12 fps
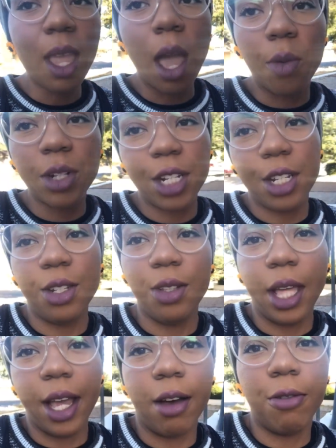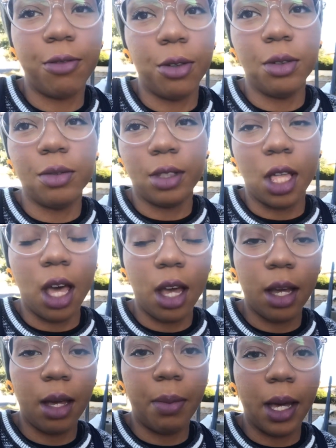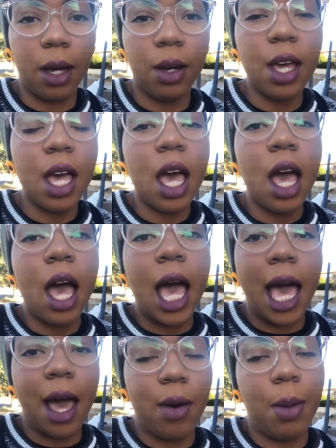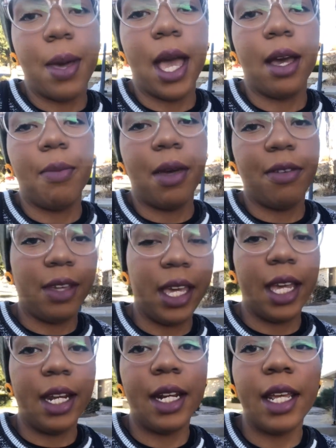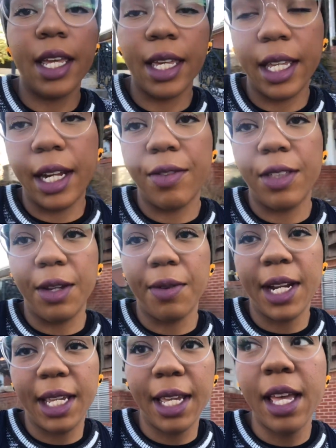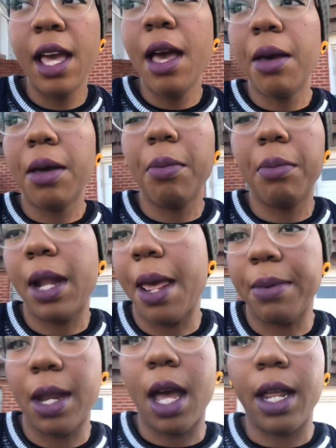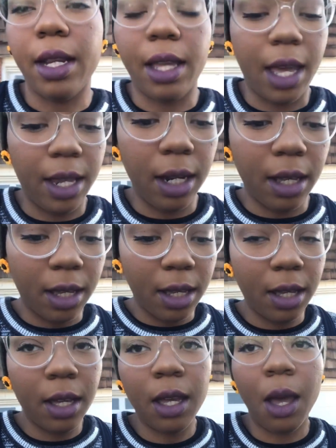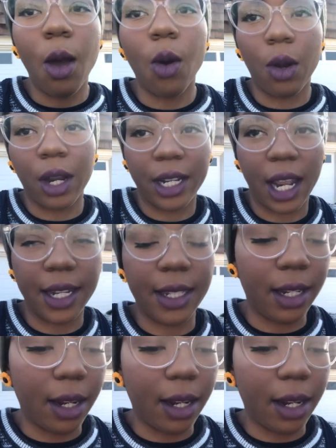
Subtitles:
I wanted to do like a full vlog about how I pack up my van and get everything ready, but I'm not yet organized enough